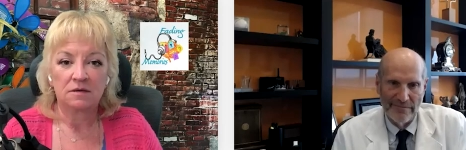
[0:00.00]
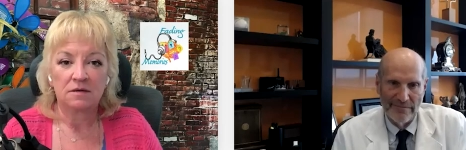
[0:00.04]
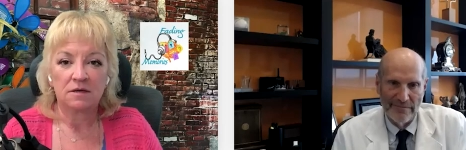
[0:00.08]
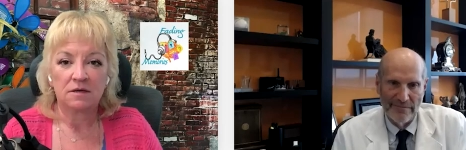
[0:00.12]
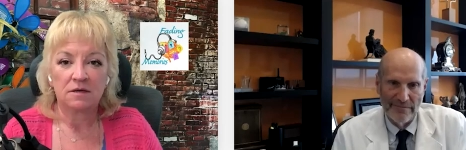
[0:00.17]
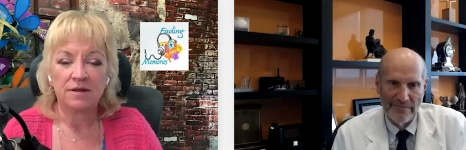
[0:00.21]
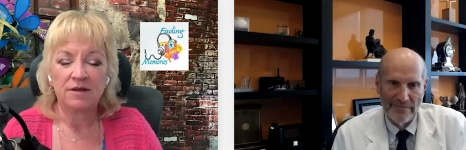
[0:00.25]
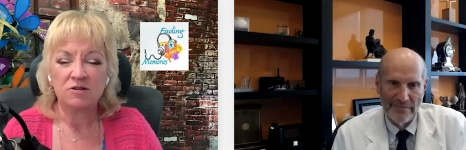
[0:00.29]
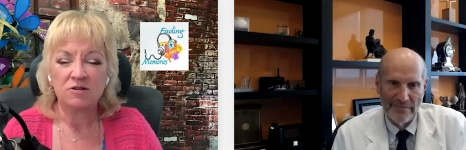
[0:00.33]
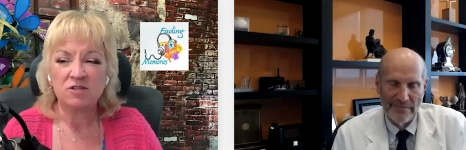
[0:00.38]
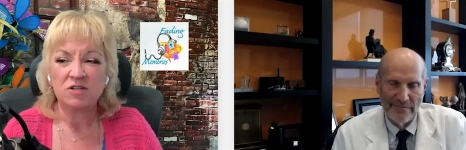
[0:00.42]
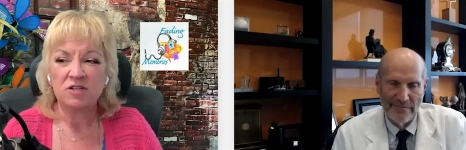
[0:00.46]

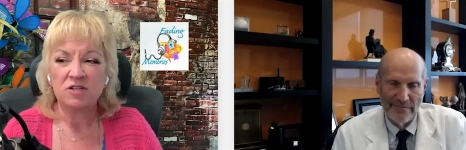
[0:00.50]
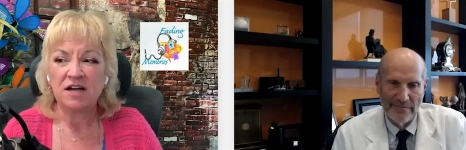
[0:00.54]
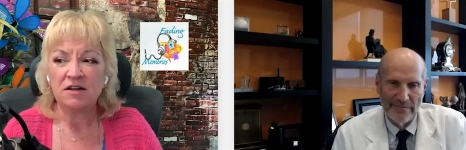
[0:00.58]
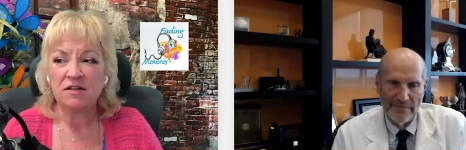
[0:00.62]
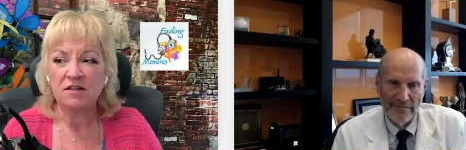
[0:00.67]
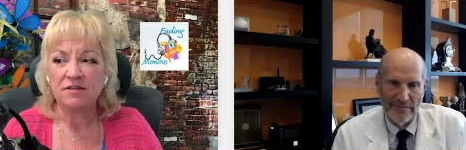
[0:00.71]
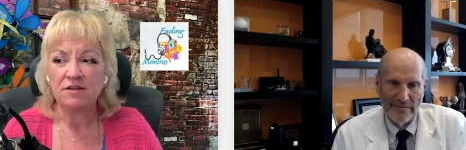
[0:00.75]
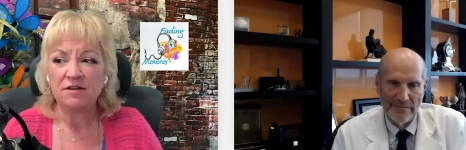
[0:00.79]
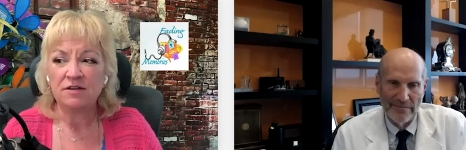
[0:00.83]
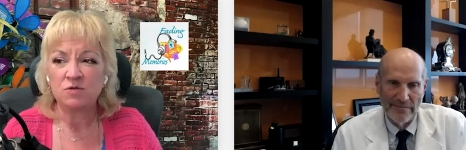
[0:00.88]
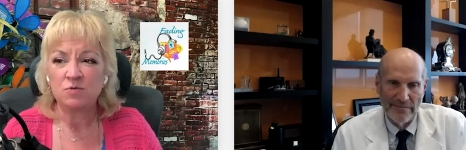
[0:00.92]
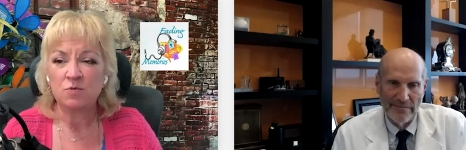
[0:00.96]
Speaker 1: and there's a lot
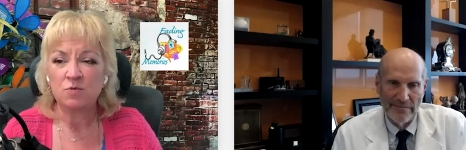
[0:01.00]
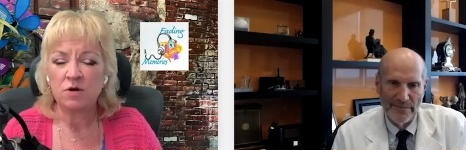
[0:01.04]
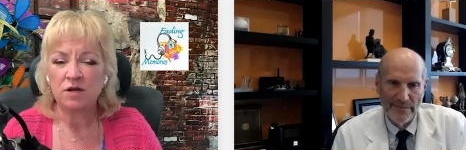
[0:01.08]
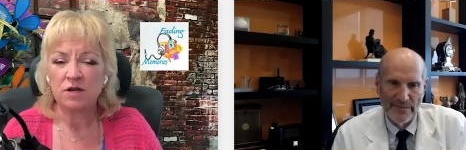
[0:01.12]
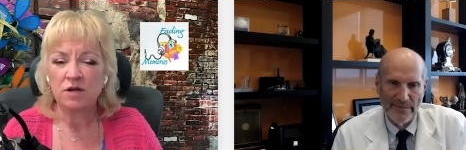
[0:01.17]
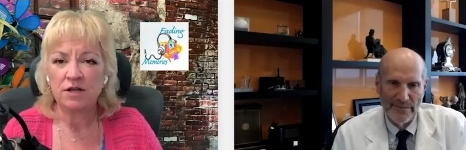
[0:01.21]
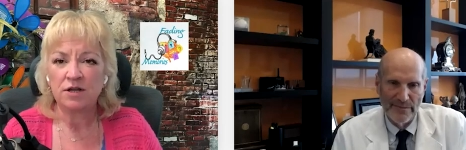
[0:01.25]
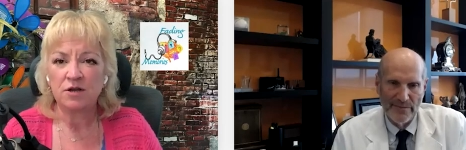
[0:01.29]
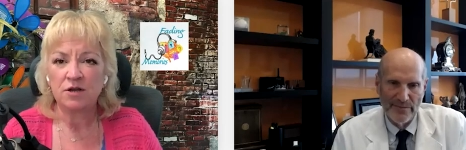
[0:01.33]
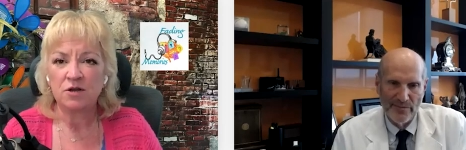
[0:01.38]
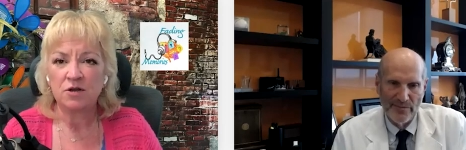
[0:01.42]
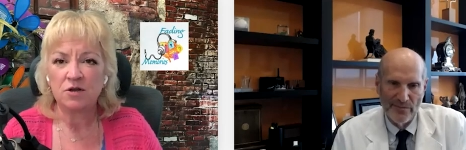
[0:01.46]
of things
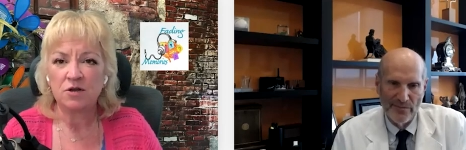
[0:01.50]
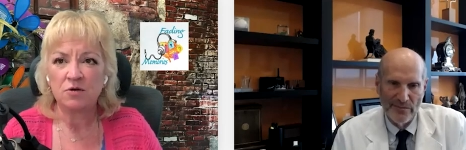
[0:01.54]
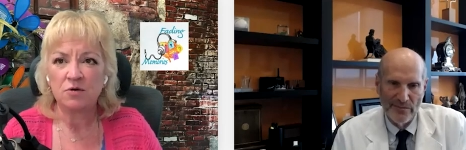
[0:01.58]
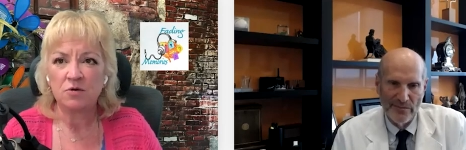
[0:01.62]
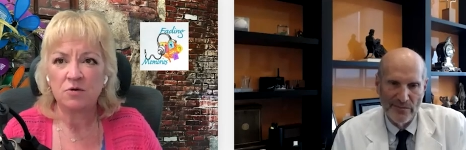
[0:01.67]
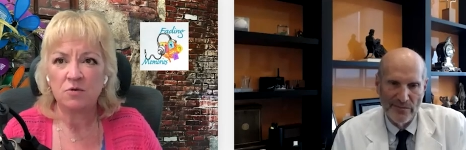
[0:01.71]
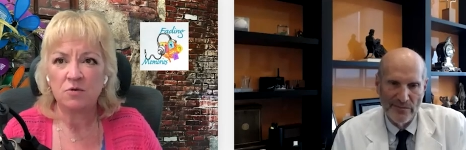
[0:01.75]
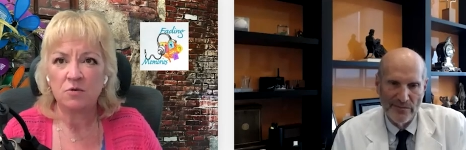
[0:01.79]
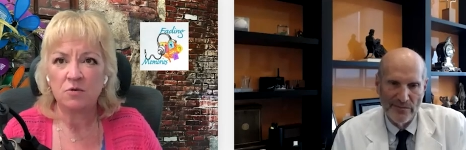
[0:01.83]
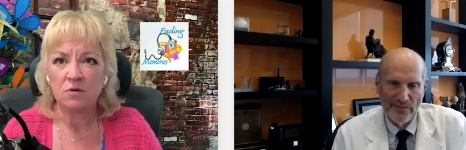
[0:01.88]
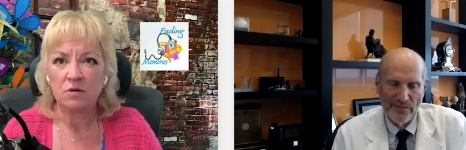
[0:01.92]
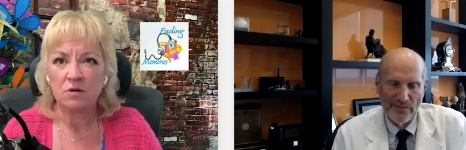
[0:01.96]
one can
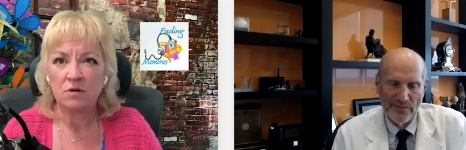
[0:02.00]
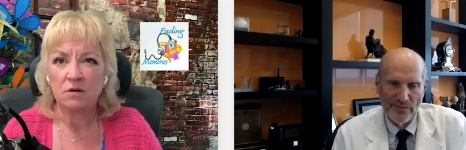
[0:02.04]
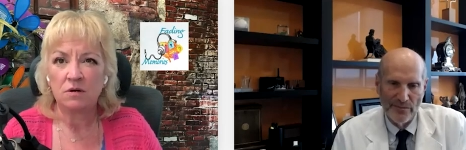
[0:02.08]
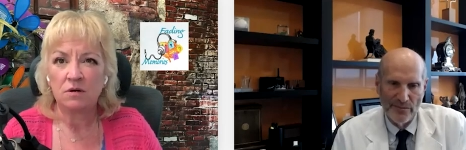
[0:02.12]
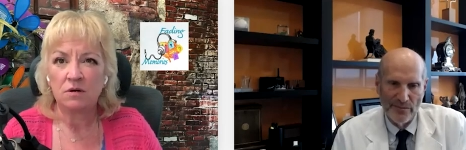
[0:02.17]
do